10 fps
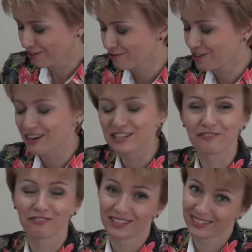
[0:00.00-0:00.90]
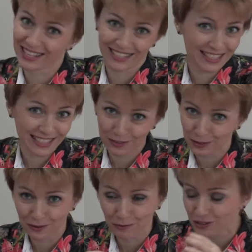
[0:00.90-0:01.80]
of the Russian Federation is
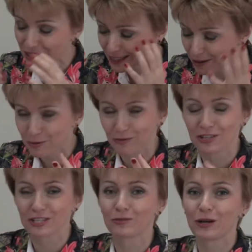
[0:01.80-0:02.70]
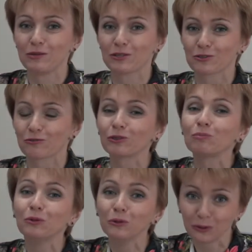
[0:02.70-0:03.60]
equal of the number of the square meters of the
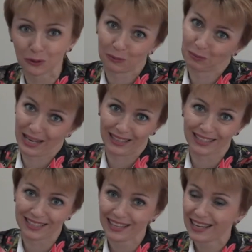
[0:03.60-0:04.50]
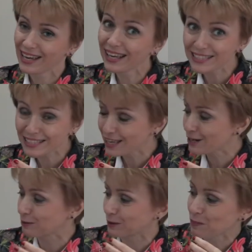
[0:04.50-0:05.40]
Pluton planet. It's
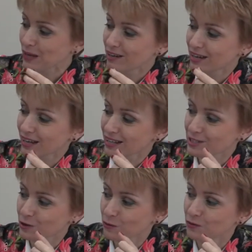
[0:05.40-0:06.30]
equal. Uh, so